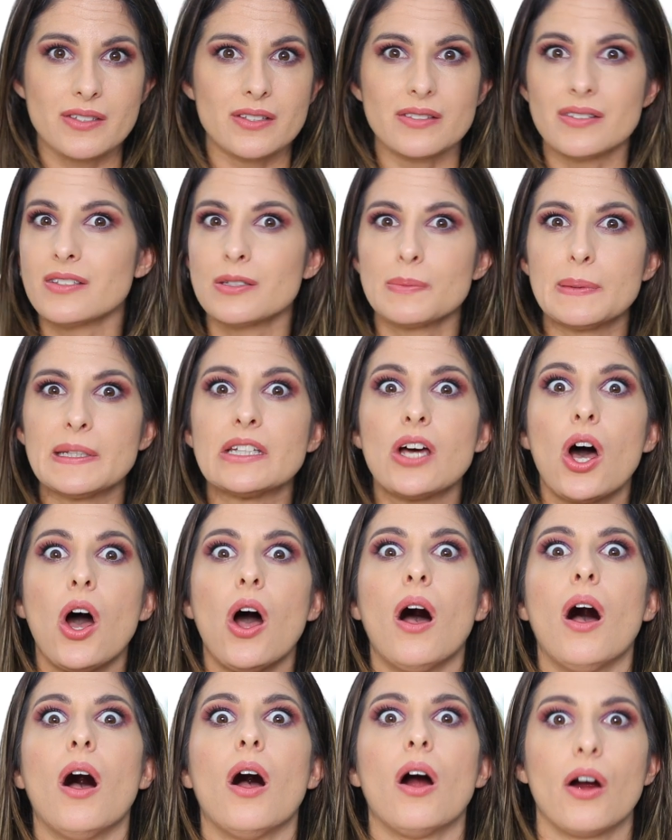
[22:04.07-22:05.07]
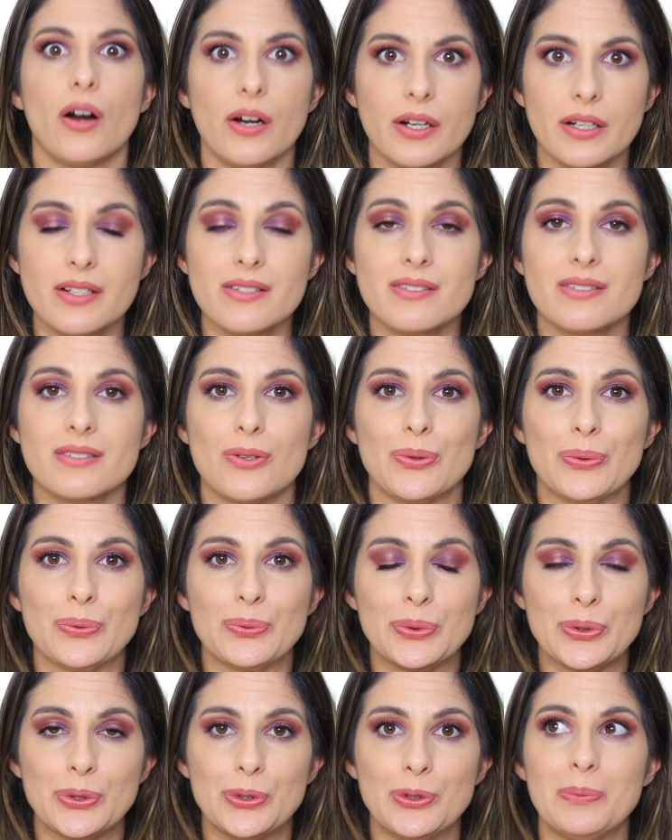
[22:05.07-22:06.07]
This has been the hardest
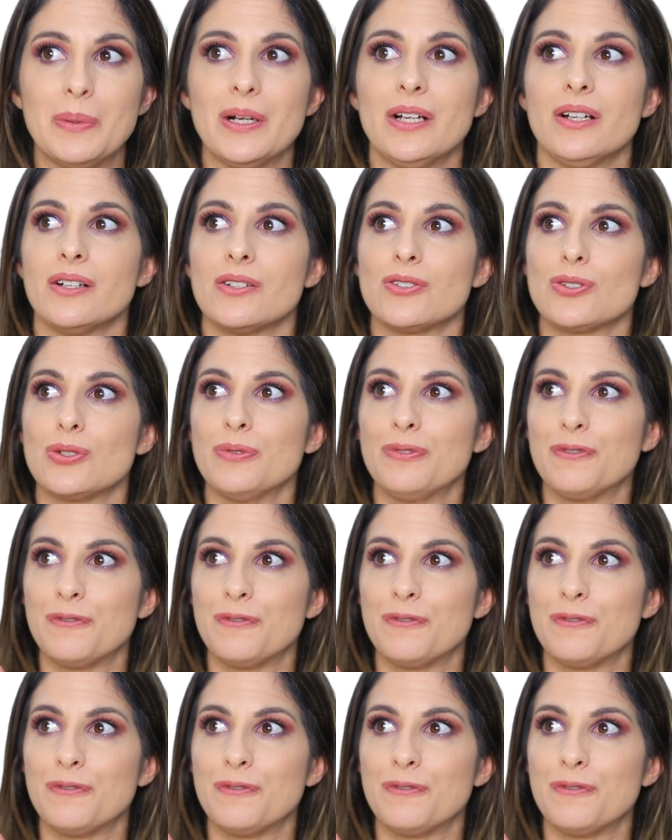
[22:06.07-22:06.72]
room to